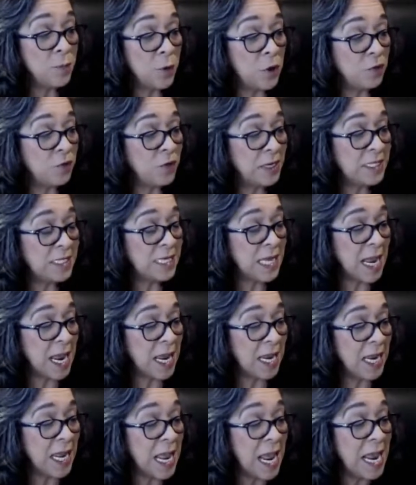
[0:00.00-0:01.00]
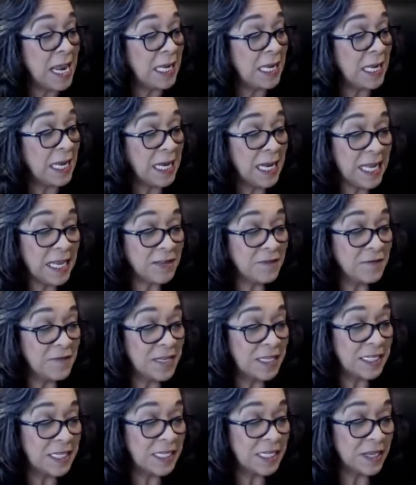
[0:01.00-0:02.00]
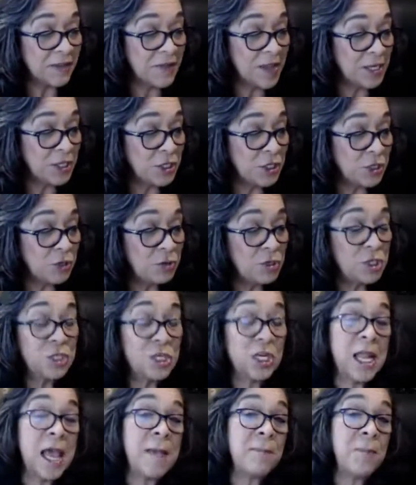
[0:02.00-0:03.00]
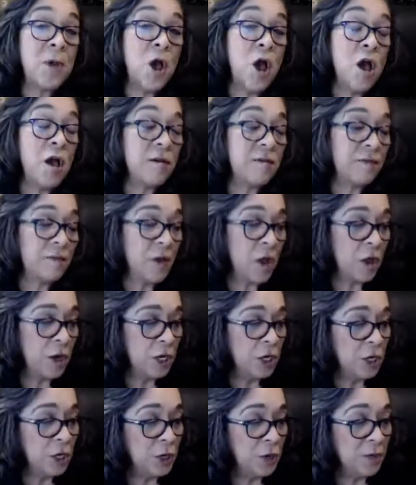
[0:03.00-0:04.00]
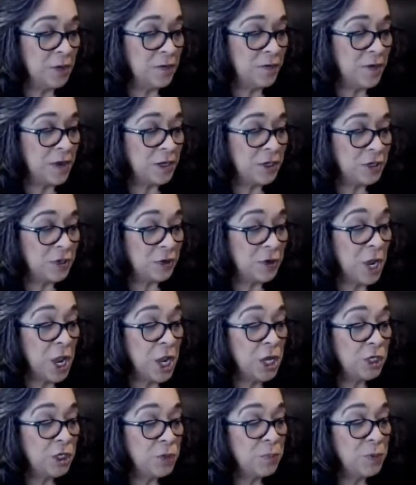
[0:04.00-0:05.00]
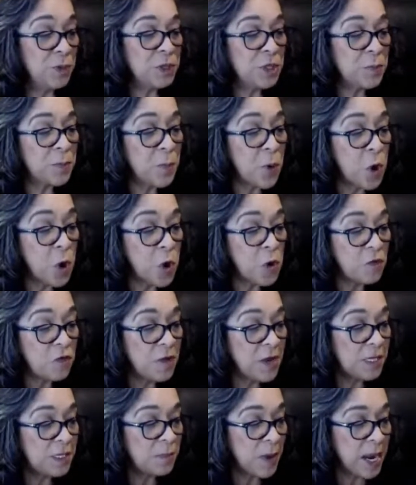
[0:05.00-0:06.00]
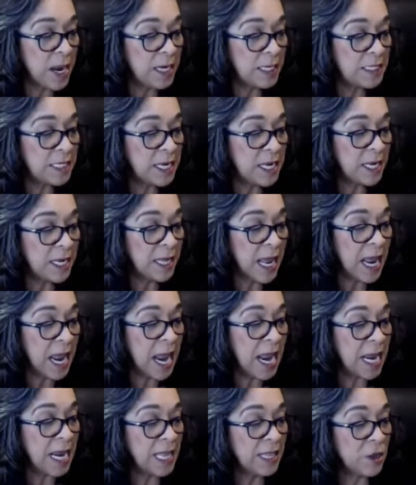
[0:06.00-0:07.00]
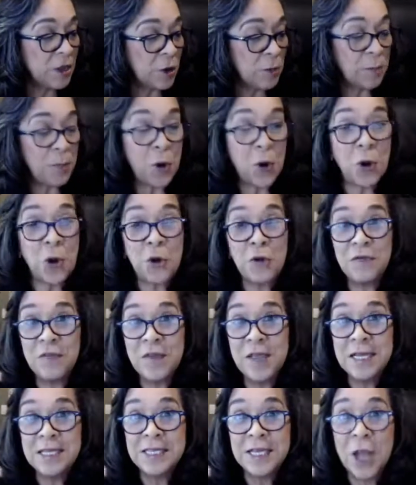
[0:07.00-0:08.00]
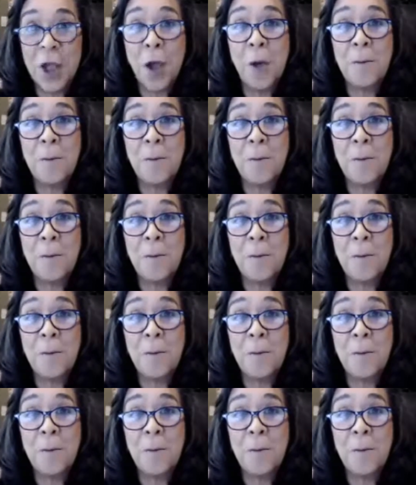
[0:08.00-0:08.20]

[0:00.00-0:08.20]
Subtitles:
perfect day, Giddy convinces Kvetch to schlep off on a new adventure to put the perfect painting in their perfect